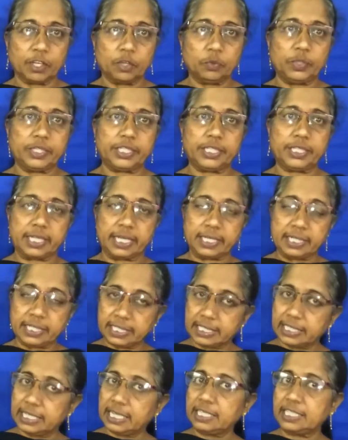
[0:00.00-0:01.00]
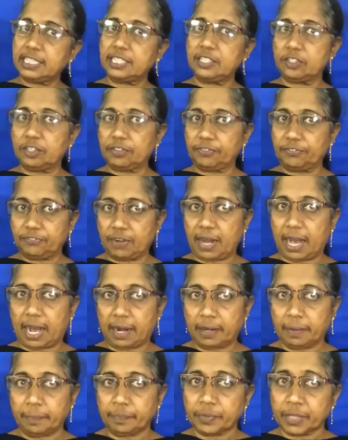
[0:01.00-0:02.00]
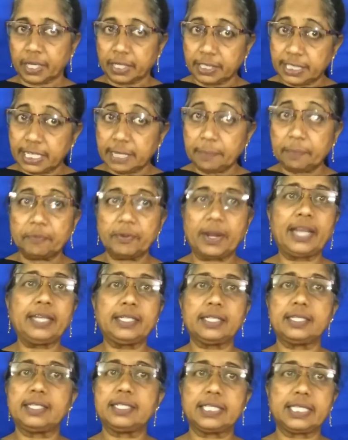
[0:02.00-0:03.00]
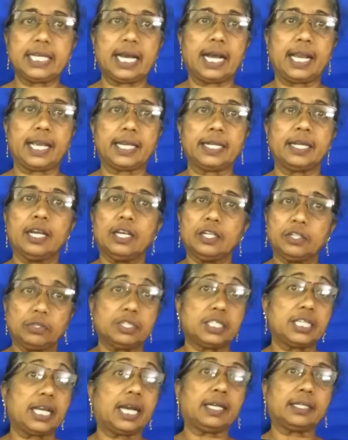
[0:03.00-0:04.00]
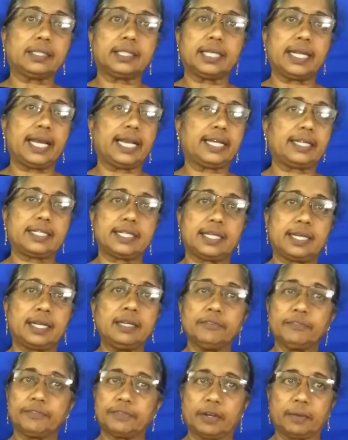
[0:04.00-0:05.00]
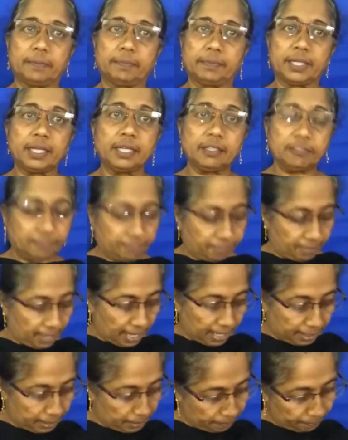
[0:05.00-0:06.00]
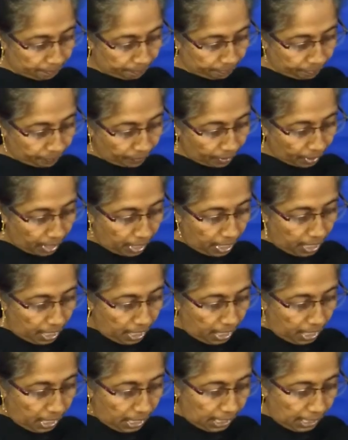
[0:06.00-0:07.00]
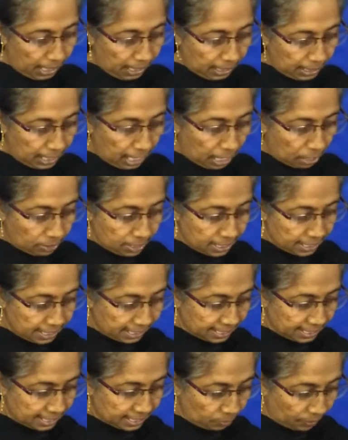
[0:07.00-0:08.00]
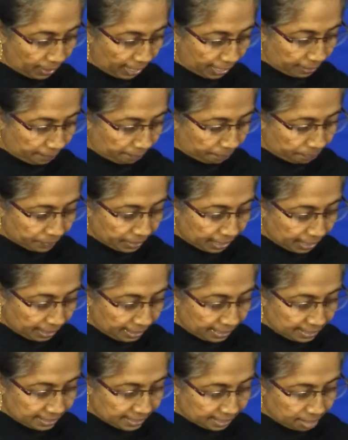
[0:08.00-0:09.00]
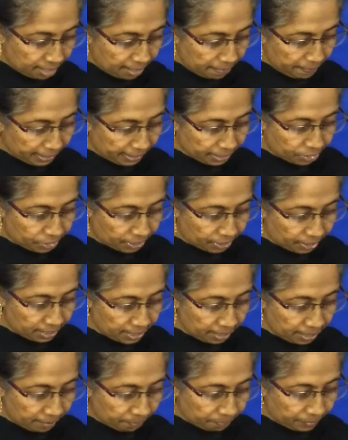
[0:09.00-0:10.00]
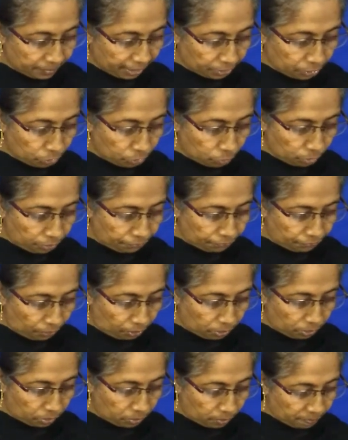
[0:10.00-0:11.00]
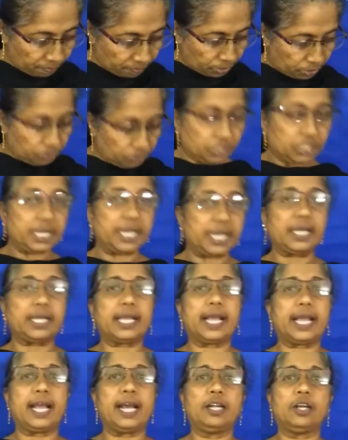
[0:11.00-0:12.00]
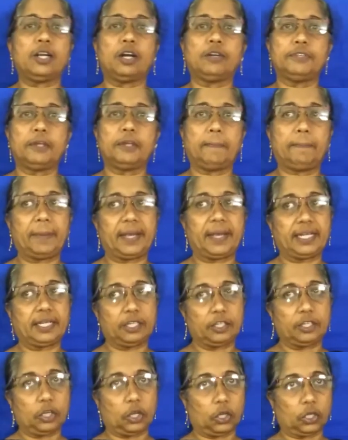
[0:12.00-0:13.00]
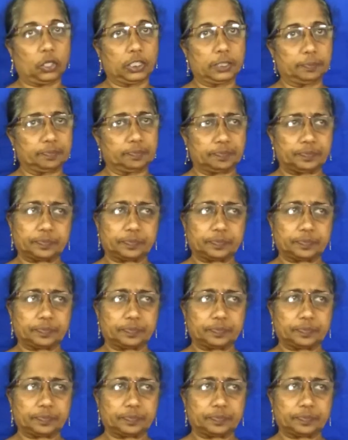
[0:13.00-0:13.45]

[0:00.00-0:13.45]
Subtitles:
which it inserts into the flower deep right inside to suck the nectar from the flower. Now, 6th one, list 3 measures that you would follow to take care of your pet dog.